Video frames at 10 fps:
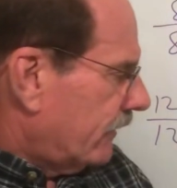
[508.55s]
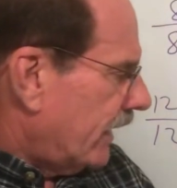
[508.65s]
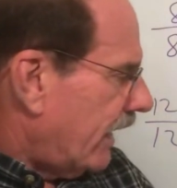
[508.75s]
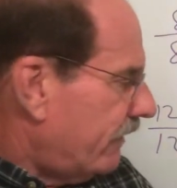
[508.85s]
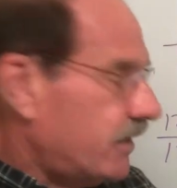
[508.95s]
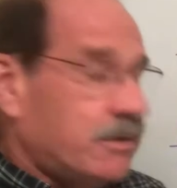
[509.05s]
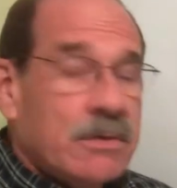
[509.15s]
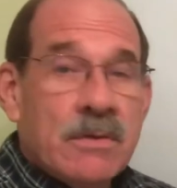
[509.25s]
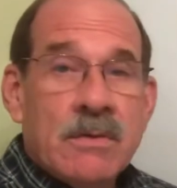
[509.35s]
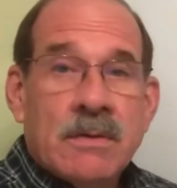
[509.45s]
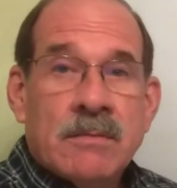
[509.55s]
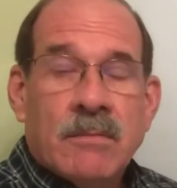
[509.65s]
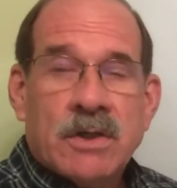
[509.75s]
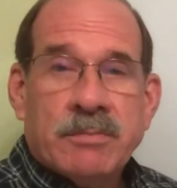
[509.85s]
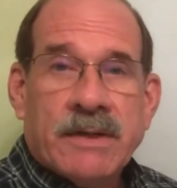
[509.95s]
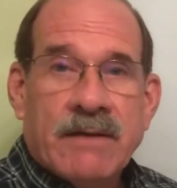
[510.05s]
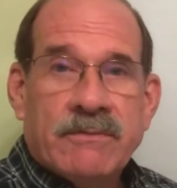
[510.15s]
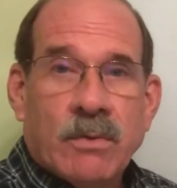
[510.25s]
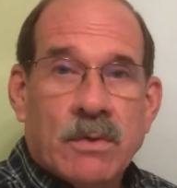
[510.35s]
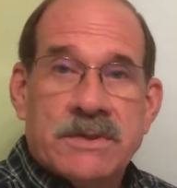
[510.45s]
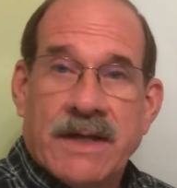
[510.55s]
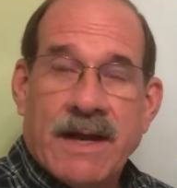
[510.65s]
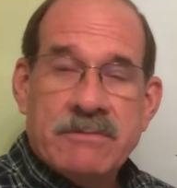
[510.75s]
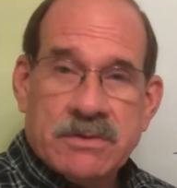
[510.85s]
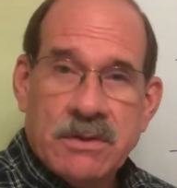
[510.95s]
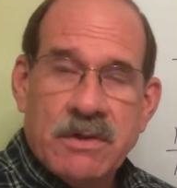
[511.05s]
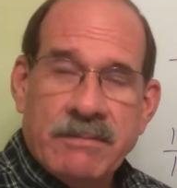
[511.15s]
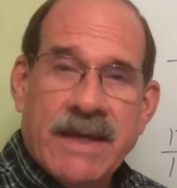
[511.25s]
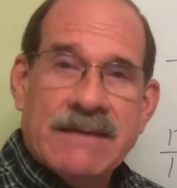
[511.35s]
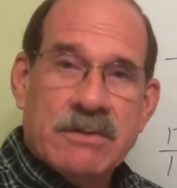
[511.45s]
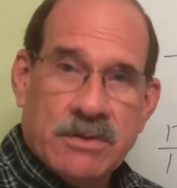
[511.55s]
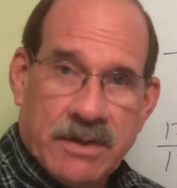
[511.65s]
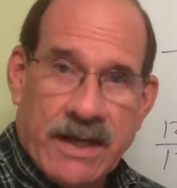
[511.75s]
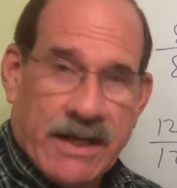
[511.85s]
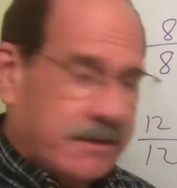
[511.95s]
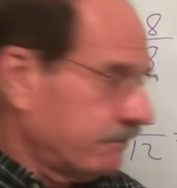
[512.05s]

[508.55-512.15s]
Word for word: I need to multiply 4 times 2 to make them into an 8.